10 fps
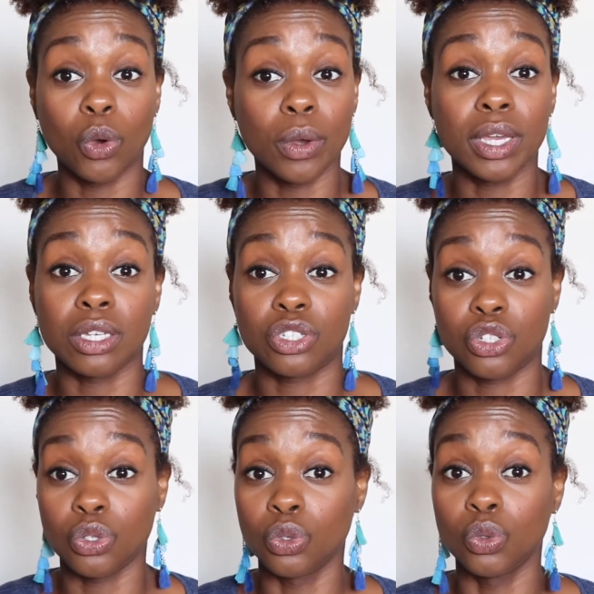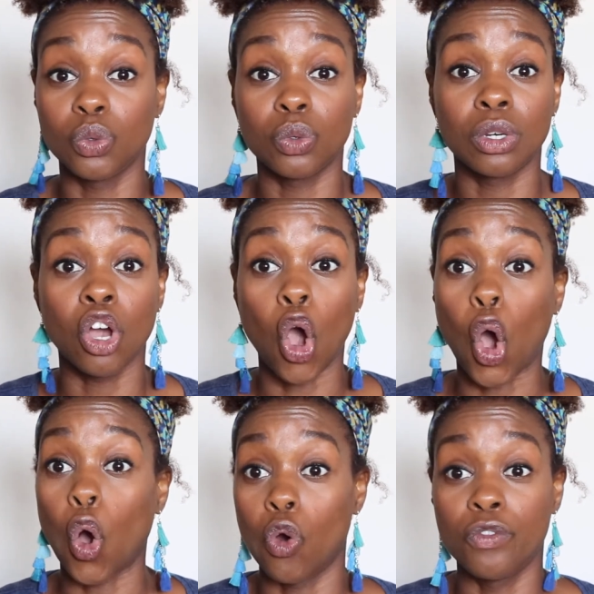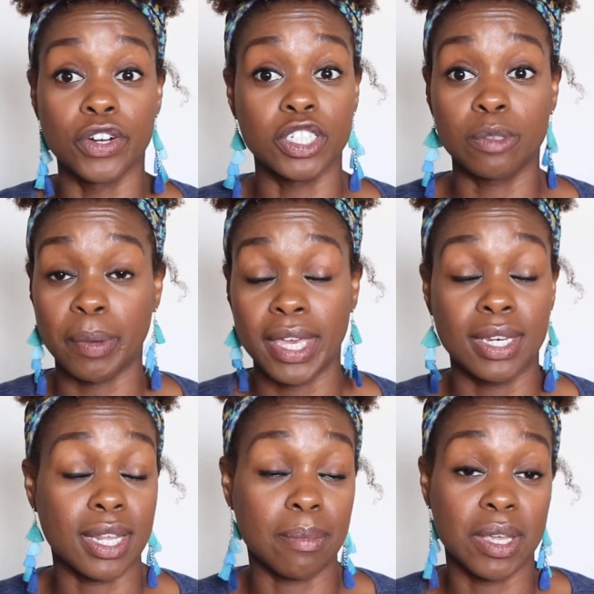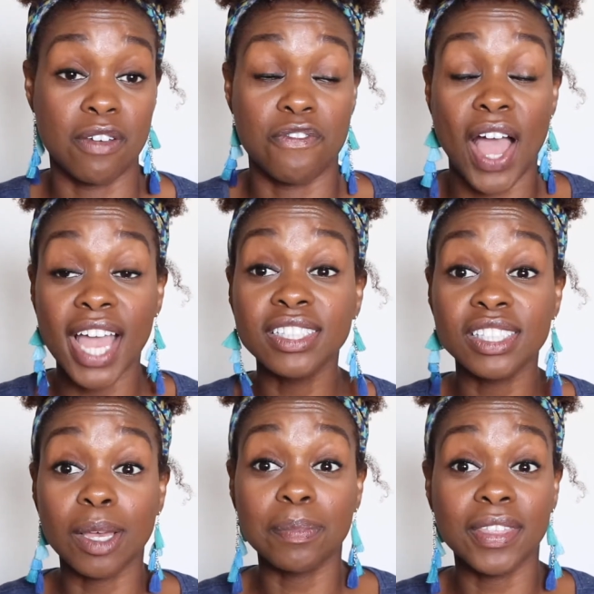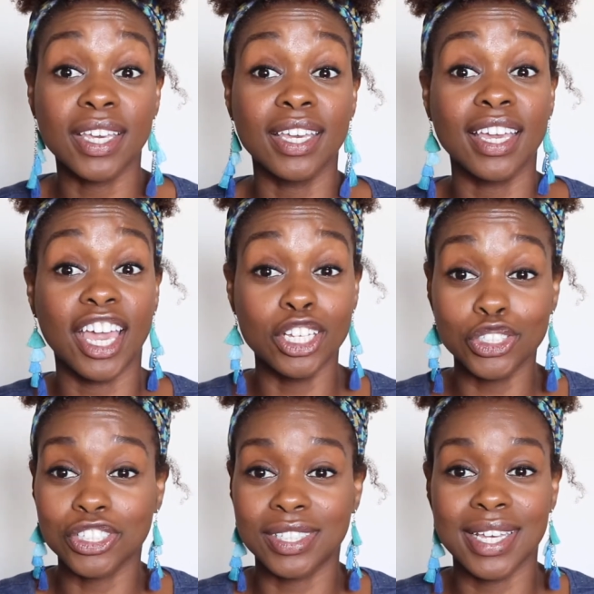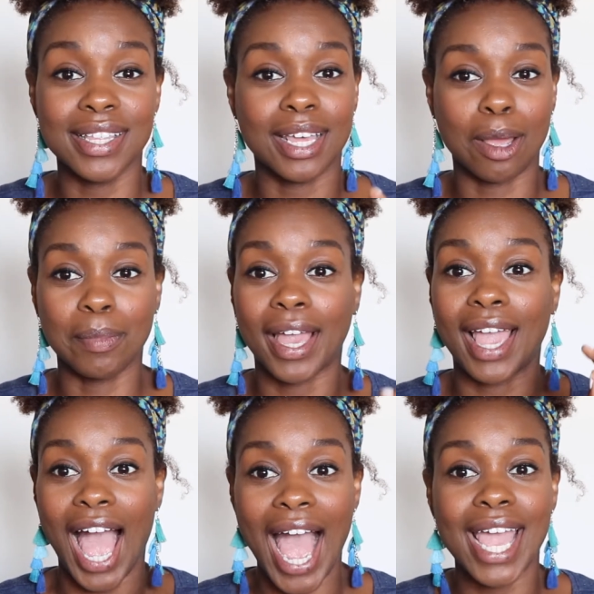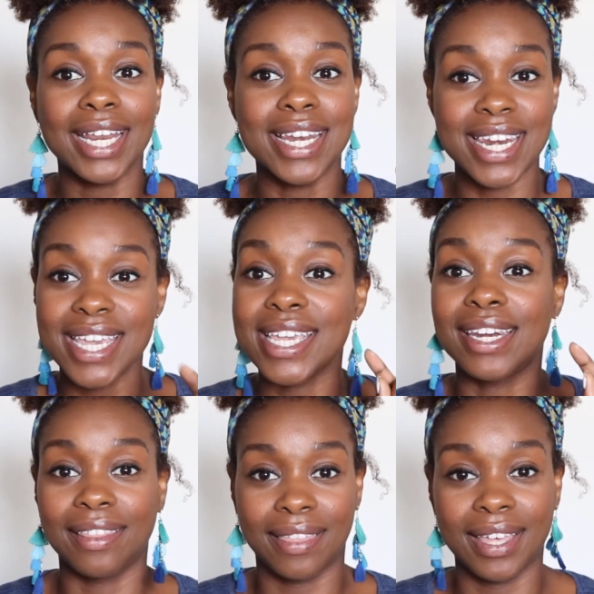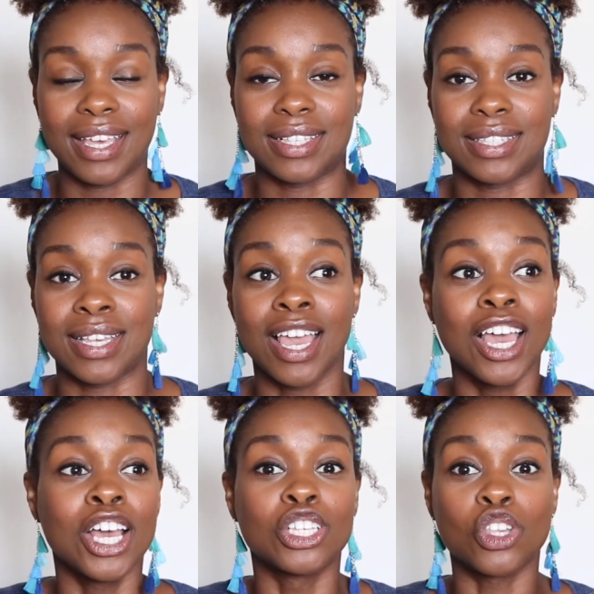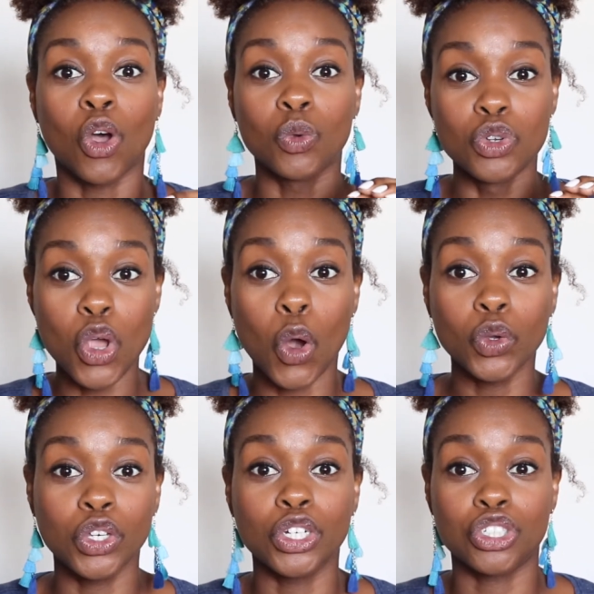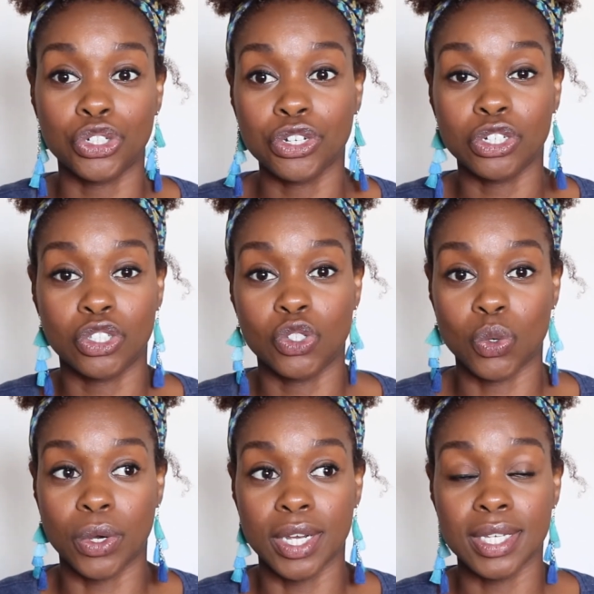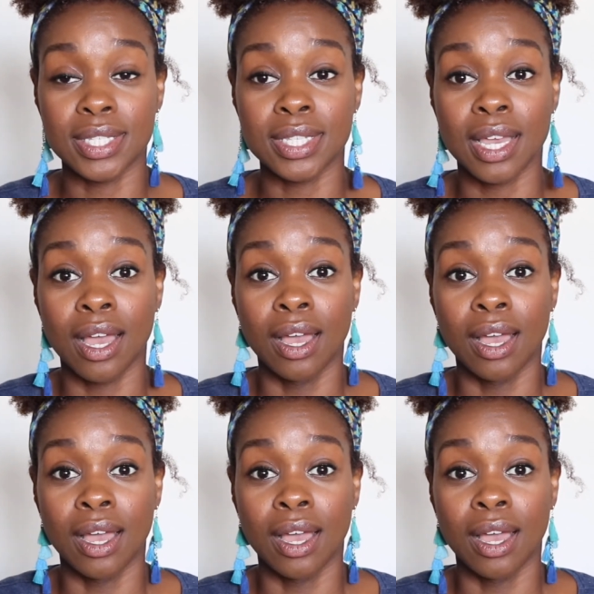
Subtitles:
going to overspend. I'm going to find something interesting that I'm like, I need this. So know your trigger stores